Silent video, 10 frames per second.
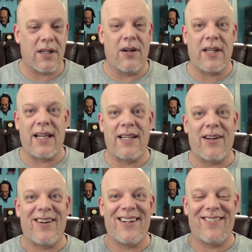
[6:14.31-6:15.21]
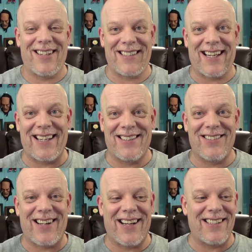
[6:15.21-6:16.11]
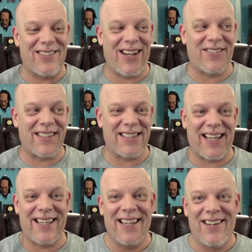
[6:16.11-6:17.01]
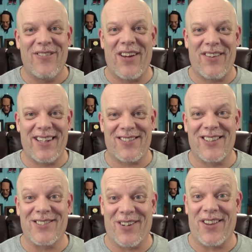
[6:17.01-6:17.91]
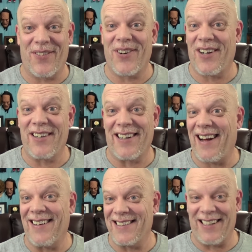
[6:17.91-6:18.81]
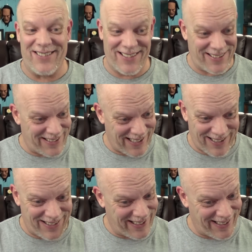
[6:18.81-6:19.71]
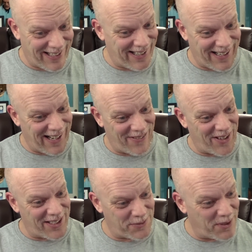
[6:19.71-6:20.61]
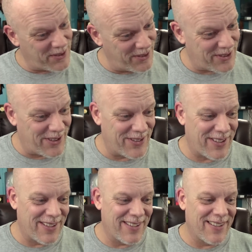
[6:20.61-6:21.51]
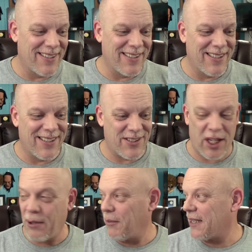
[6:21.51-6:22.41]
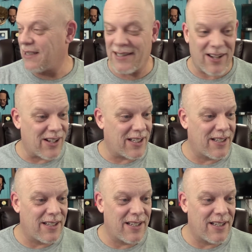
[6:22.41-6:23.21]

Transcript: Okay, no, I, wait a second. I do, I do have to say, maybe this was worth the four hundred dollars. I just, okay, I, I might have spoke too soon. Shut up, Mexican dog.